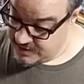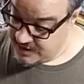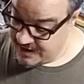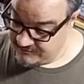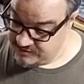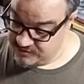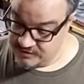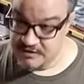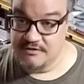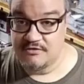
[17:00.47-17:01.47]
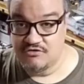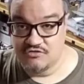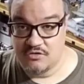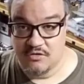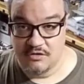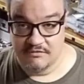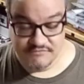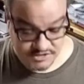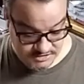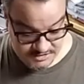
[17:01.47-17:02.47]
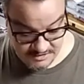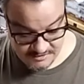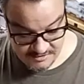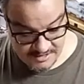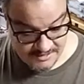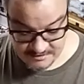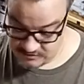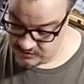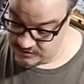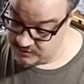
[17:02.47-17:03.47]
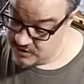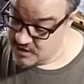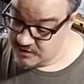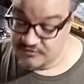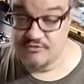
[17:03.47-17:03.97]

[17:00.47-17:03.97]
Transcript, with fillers: having the control of just a hand and this